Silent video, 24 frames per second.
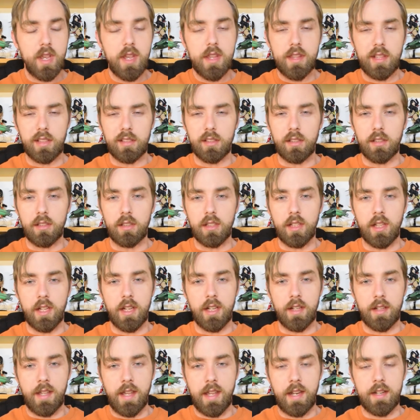
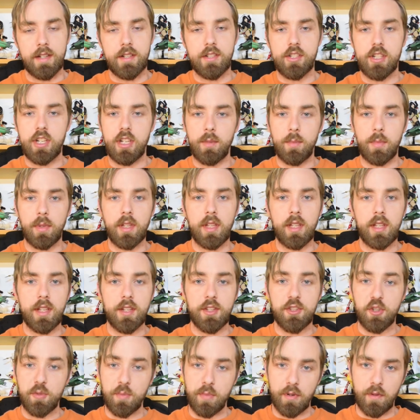little kind of chibi,
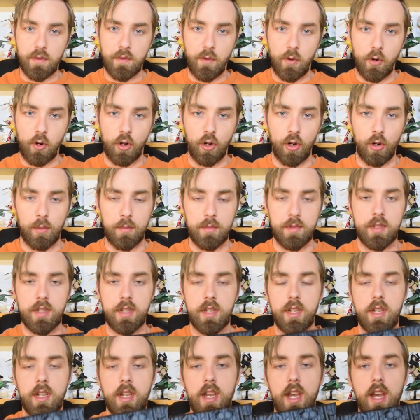super deformed
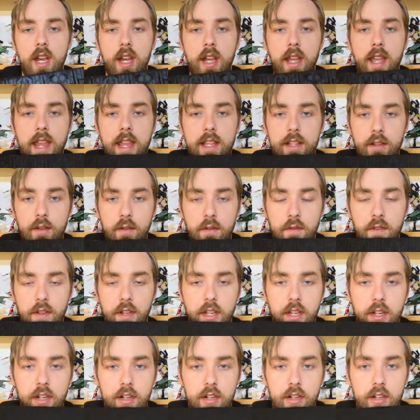Halo
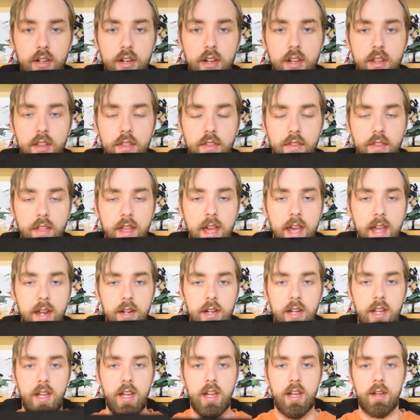figure
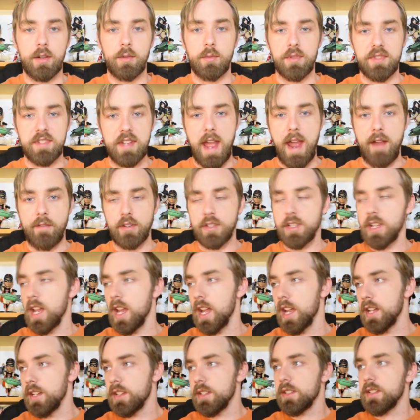that was
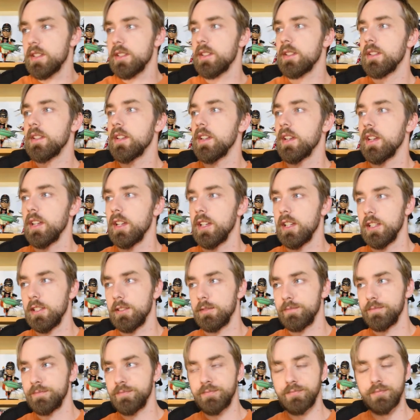advertised.
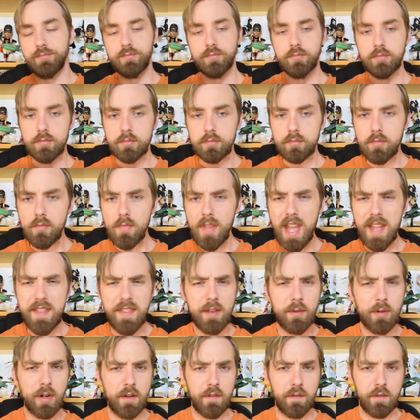I
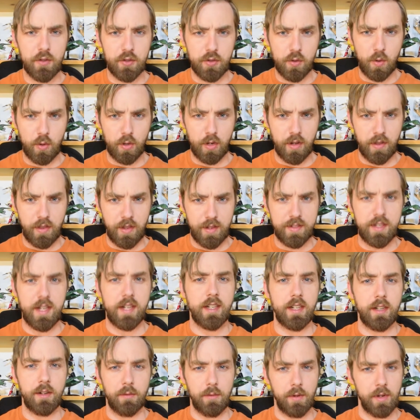think when I first ordered this, I
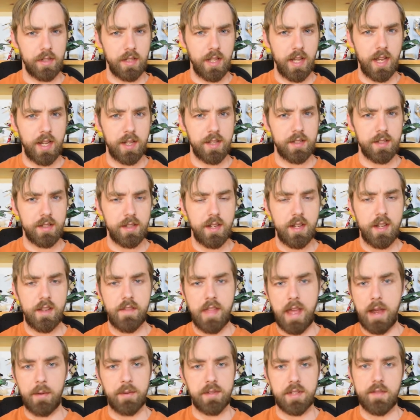didn't realize
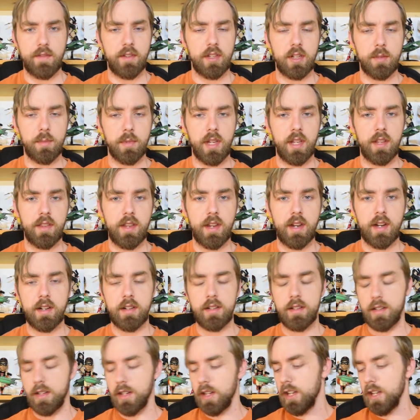that was even going to be in there.